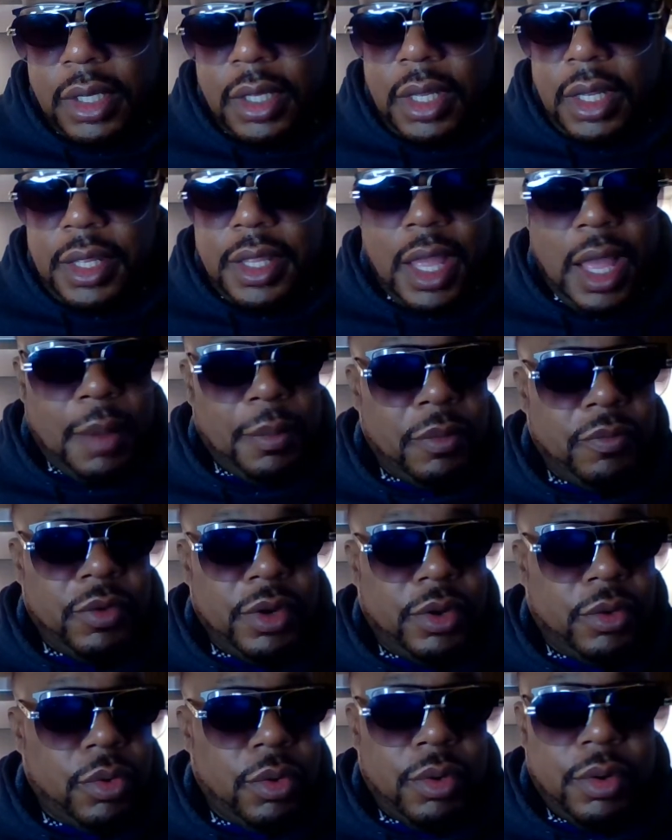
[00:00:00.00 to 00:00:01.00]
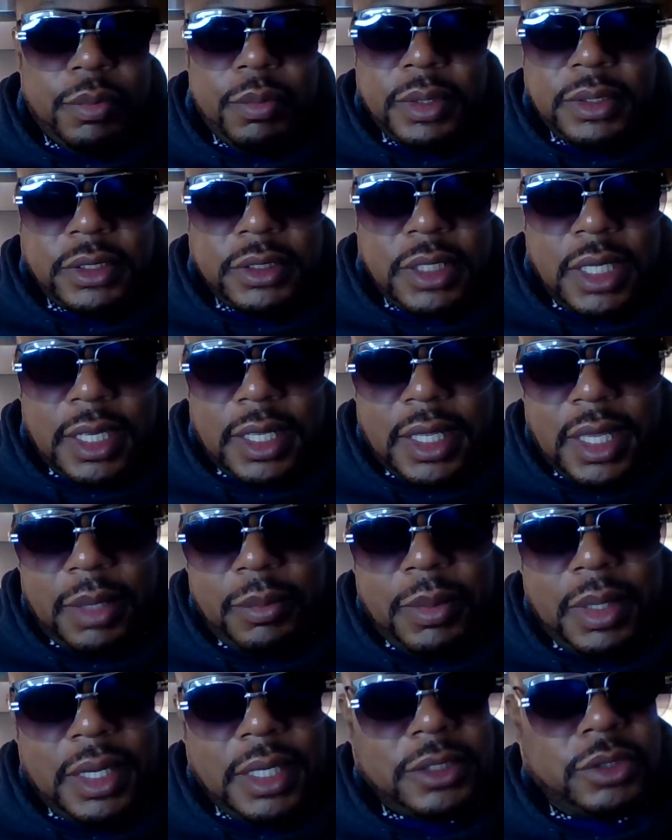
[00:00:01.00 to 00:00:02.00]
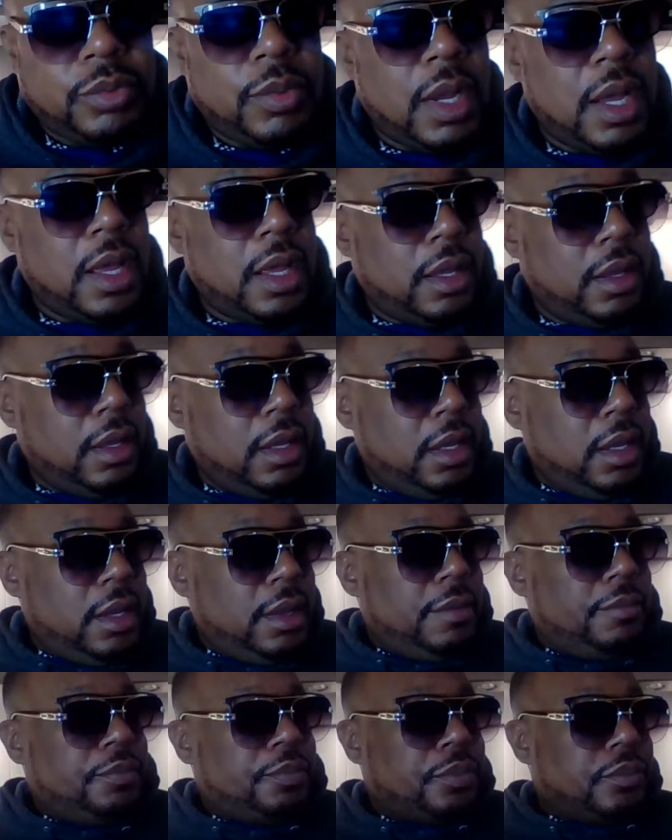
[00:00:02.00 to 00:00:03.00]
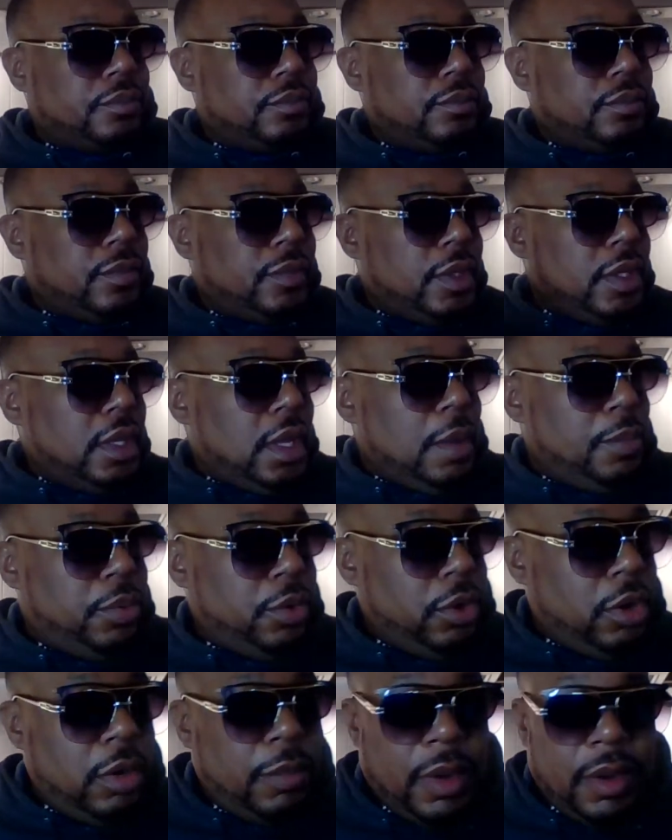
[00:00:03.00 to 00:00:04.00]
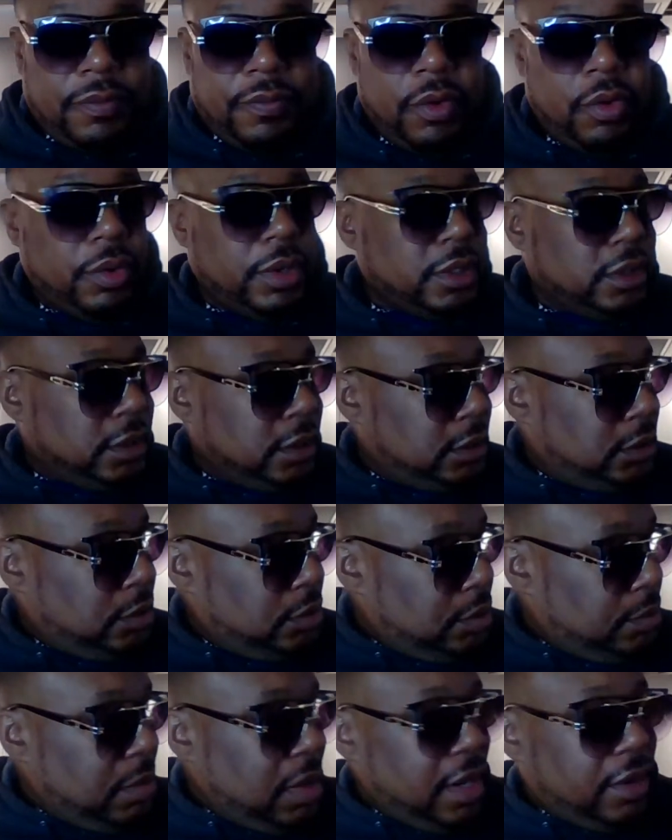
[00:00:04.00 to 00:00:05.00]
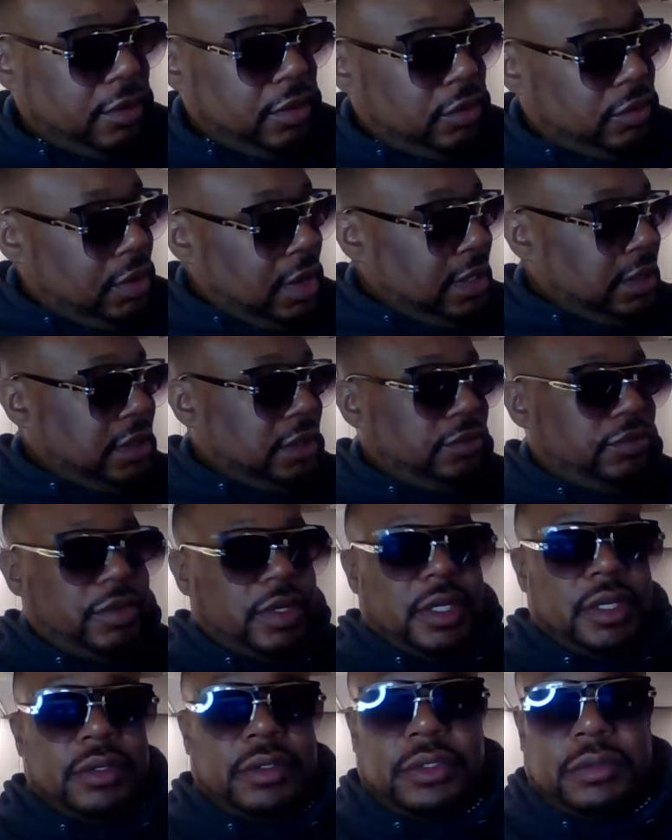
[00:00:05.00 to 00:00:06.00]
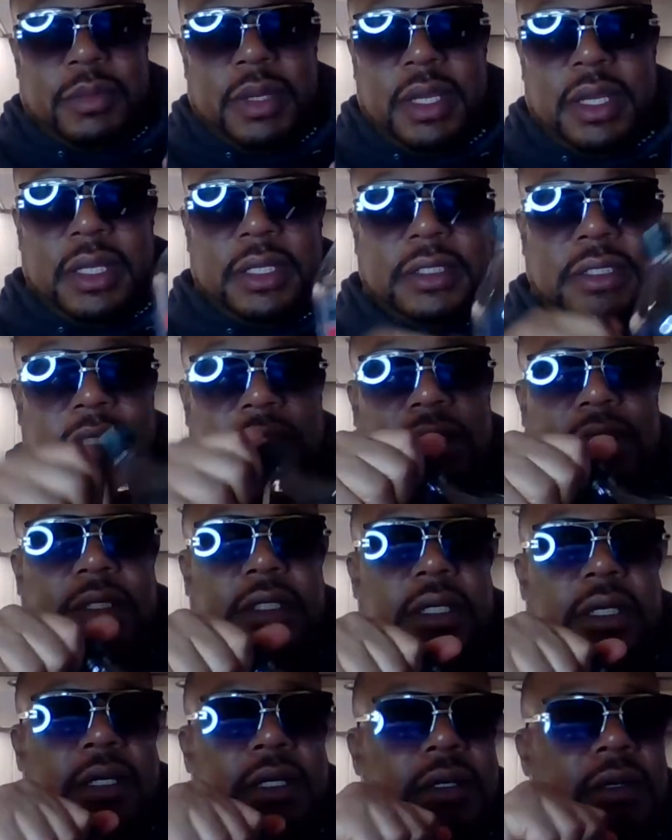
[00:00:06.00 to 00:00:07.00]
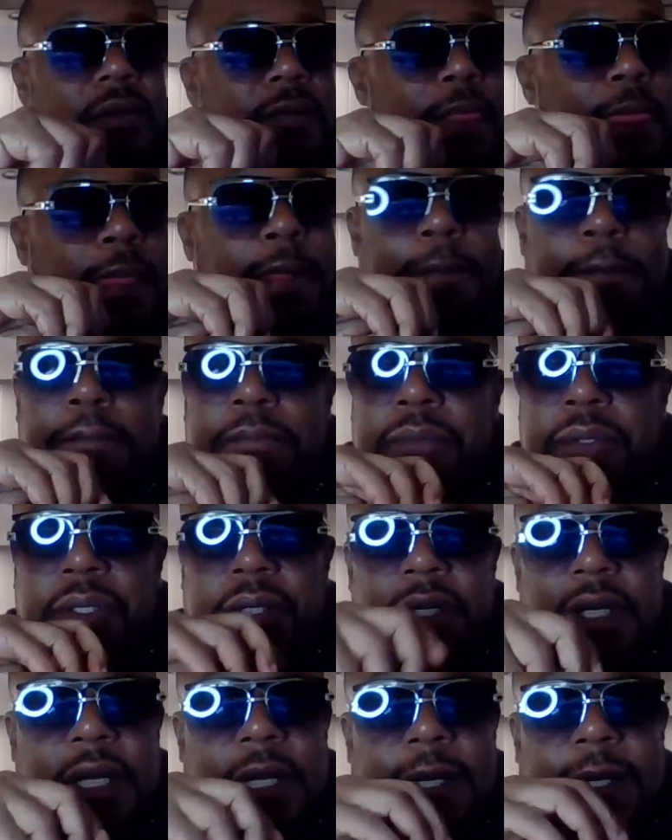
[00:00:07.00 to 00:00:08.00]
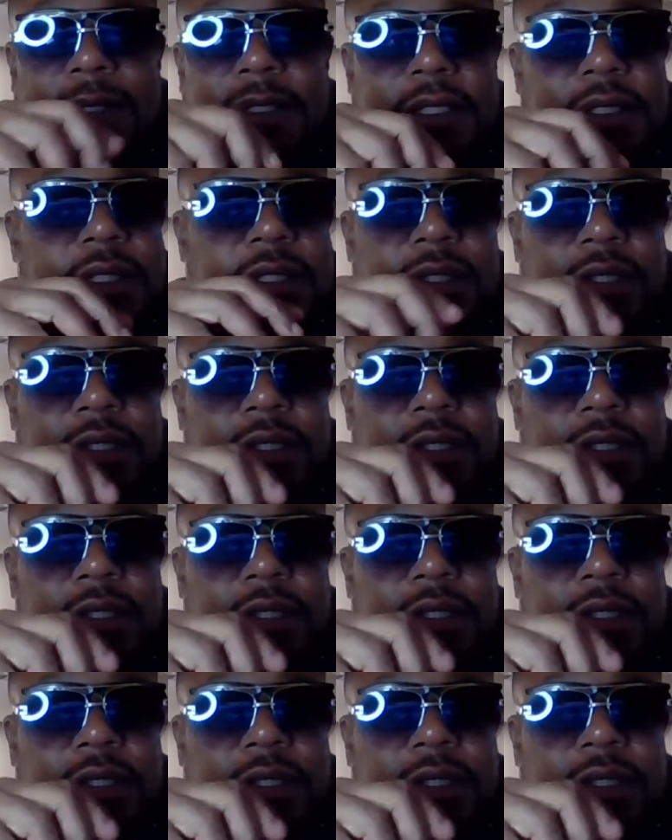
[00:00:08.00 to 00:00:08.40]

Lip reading: Yeah, I'm going to record much as I can, man. That's why I put all my focus into the migrant crisis videos, man, just to, because this is